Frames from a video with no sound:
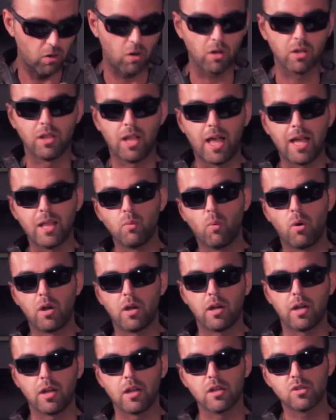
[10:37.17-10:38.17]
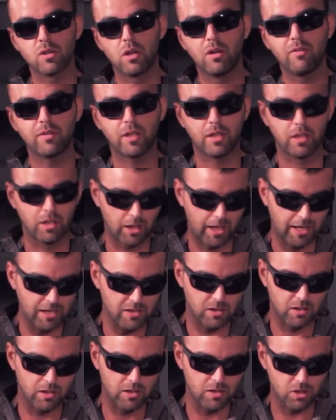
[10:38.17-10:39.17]
on Land Warrior Airsoft, and the
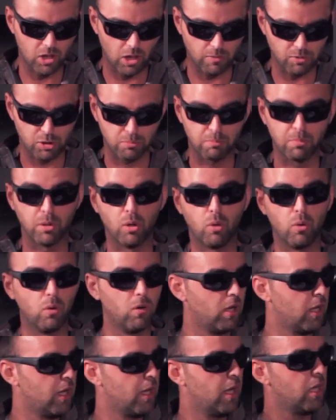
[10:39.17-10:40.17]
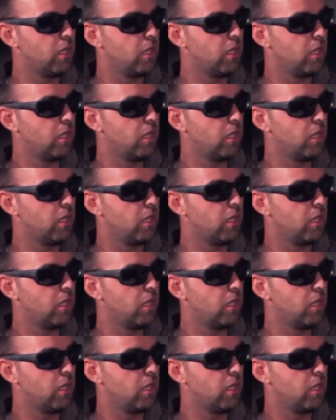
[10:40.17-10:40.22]
link's in the description below.